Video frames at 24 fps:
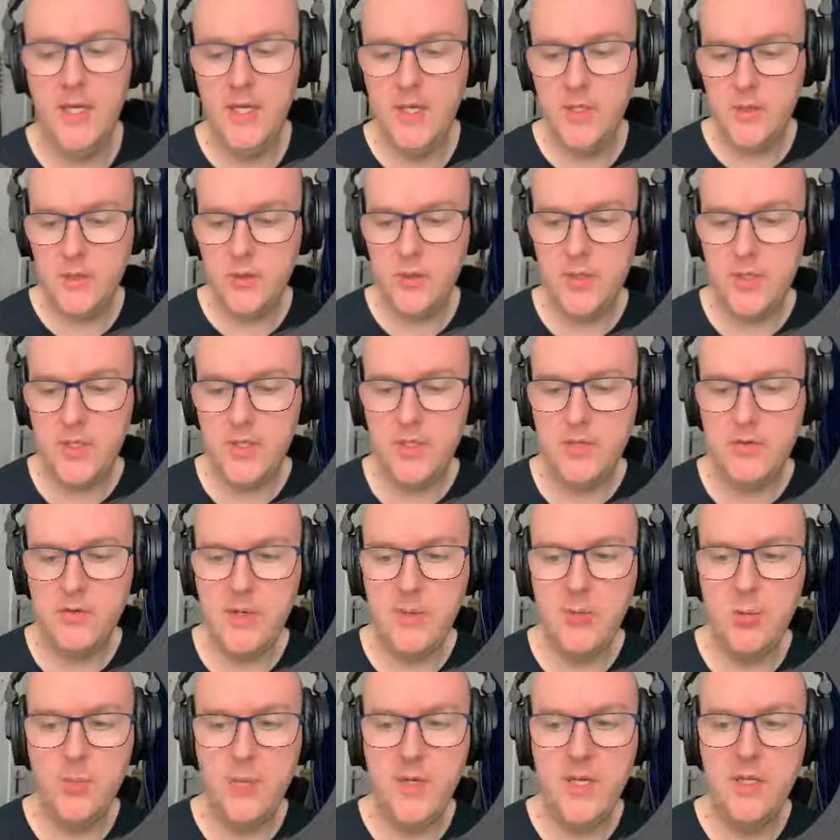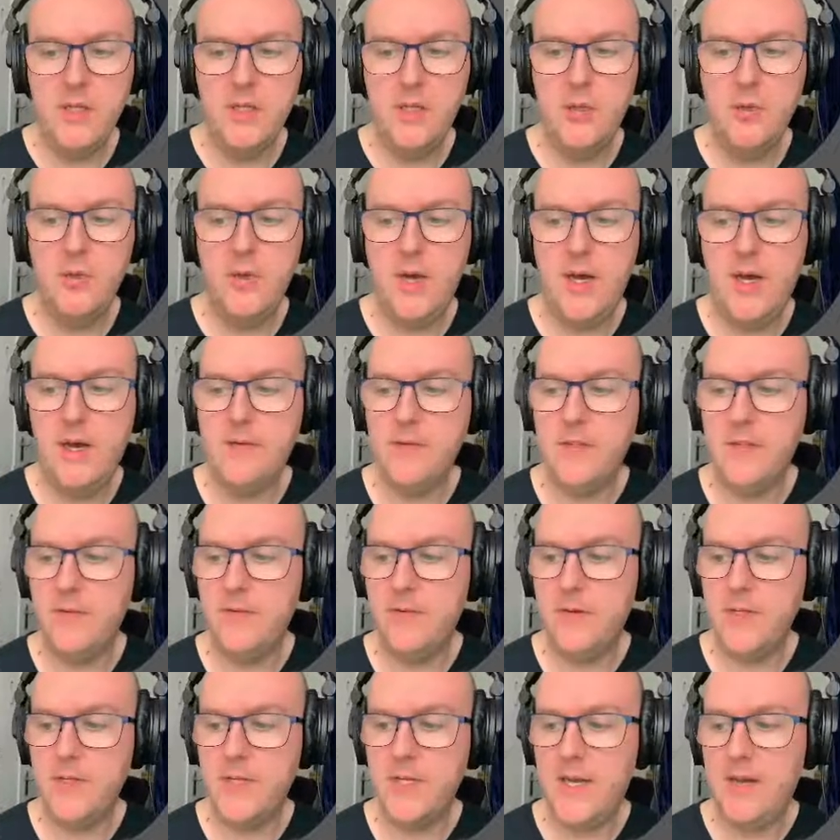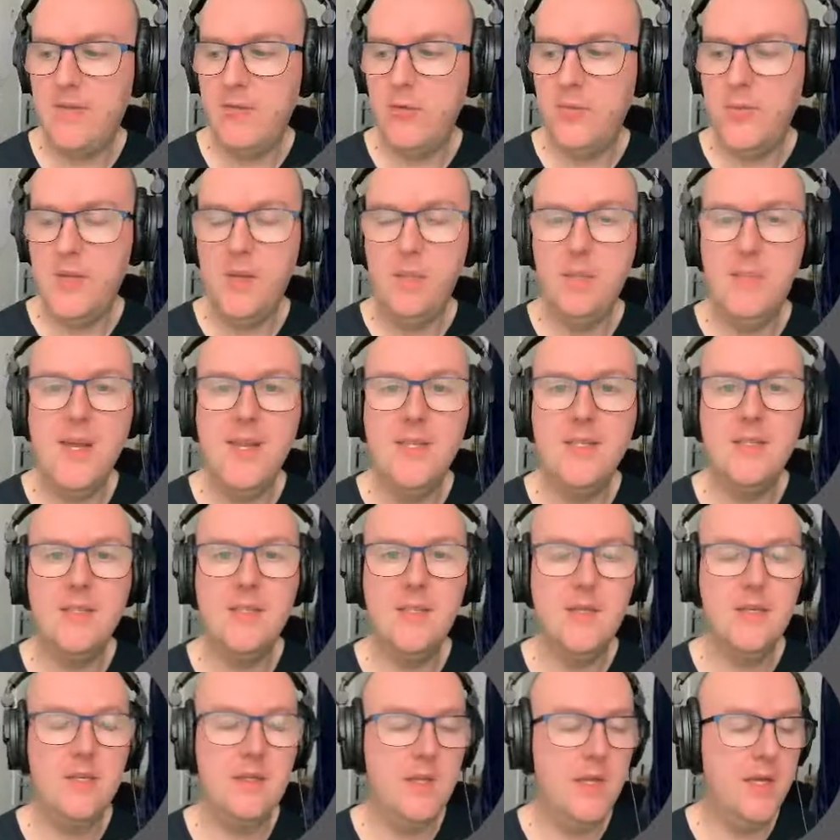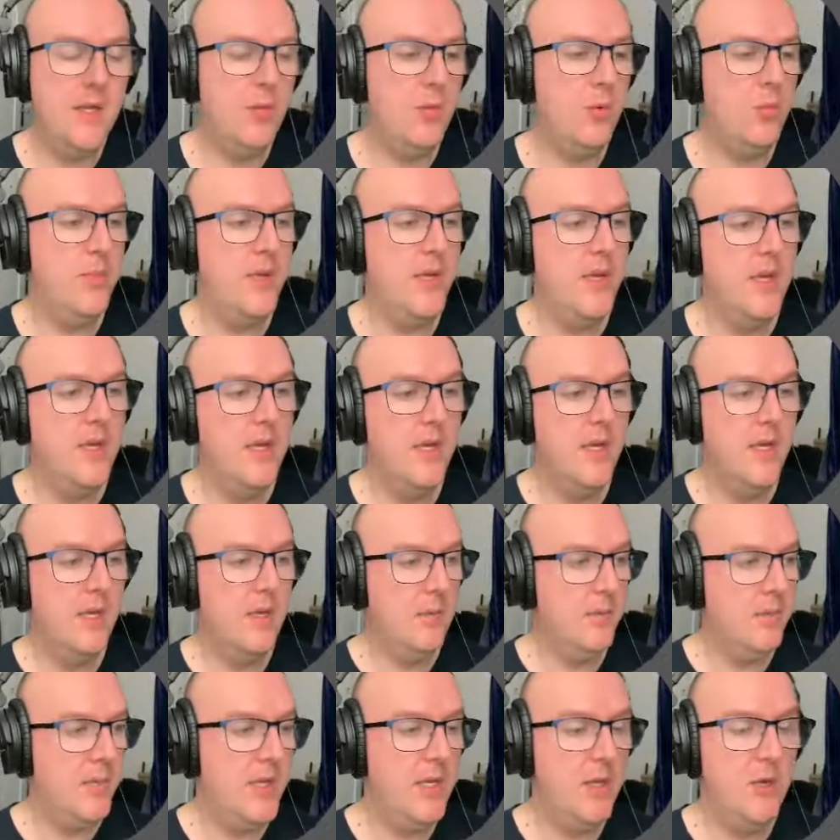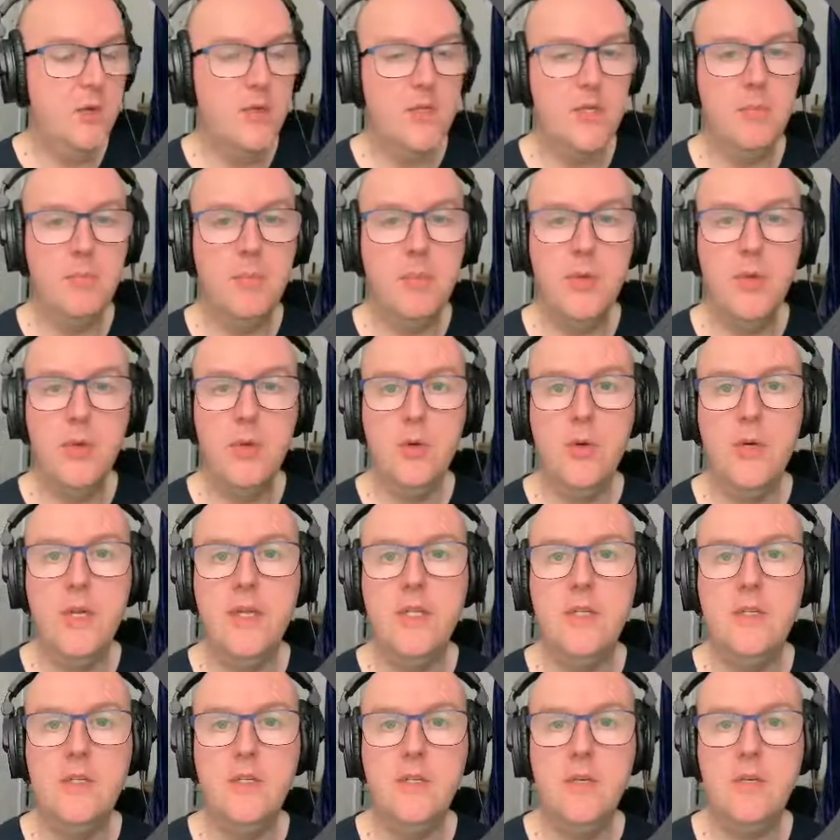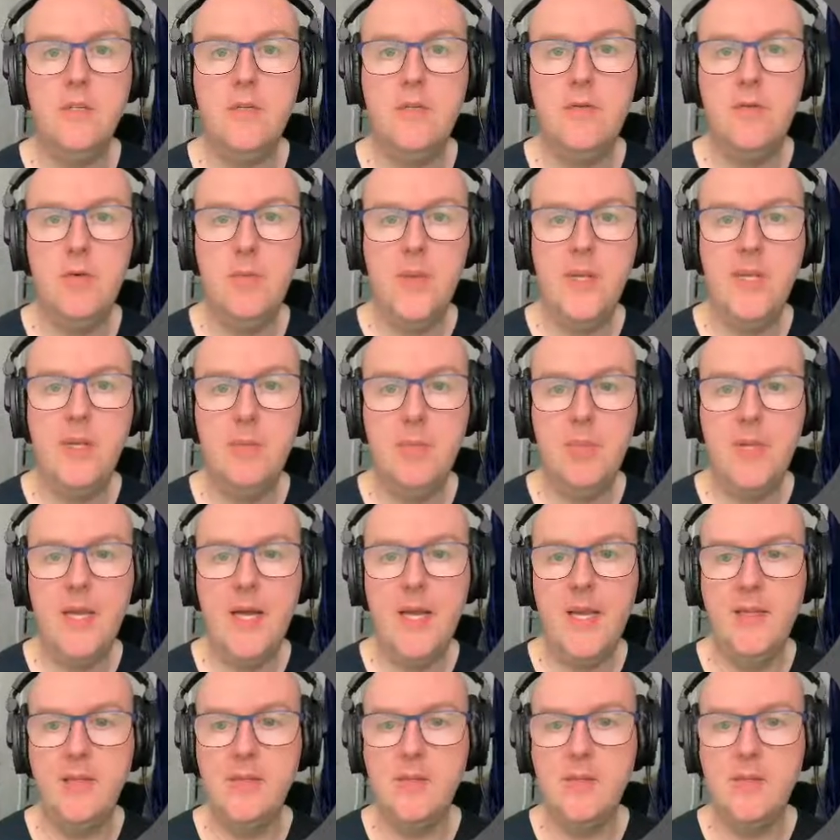So the stream will be in two halves. The first half will be basically, it will be me using purely just Forbidden Planet.